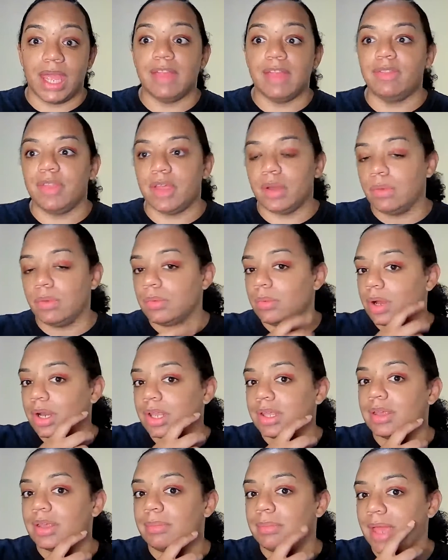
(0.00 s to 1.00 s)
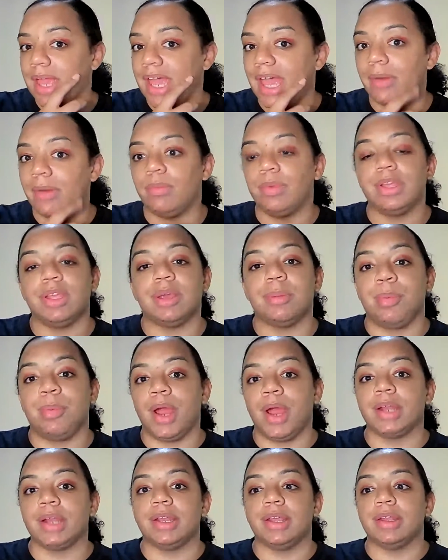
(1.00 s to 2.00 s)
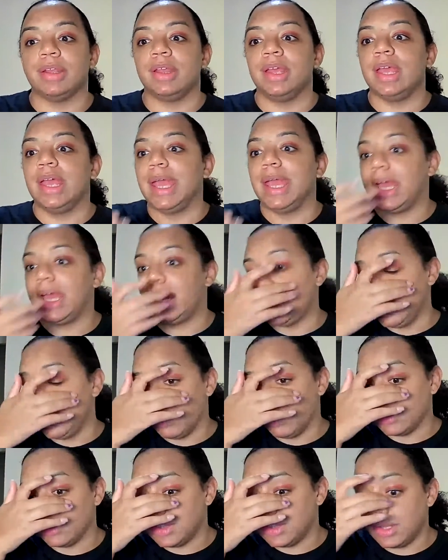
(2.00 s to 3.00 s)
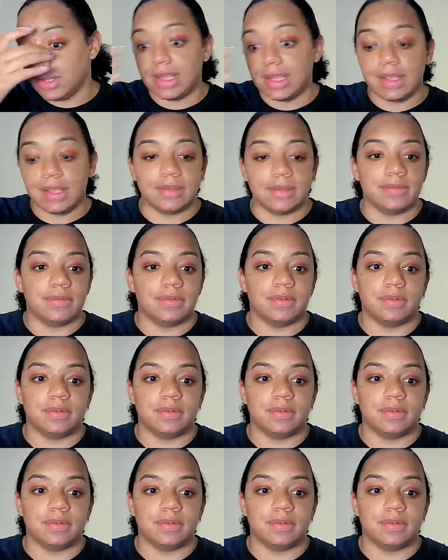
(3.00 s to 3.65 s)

And then we want to get mad when we get pregnant and he wants to leave.